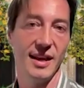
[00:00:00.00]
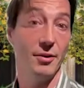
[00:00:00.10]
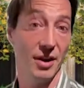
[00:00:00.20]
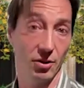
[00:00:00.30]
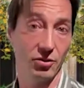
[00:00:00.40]

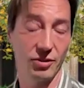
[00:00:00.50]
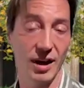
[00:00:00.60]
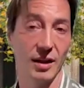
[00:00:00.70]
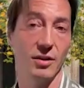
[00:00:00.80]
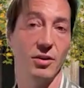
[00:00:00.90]
here in
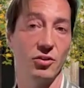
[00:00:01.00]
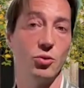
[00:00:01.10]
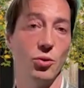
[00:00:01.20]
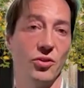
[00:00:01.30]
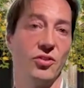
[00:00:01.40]
Australia has
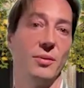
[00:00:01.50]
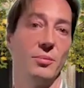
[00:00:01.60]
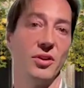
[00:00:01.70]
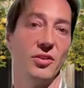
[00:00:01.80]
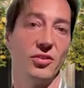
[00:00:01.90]
caused some
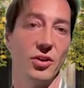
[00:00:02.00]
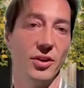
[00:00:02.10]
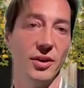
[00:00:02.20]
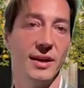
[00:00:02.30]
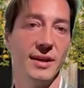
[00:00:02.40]

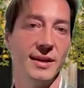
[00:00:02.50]
concern.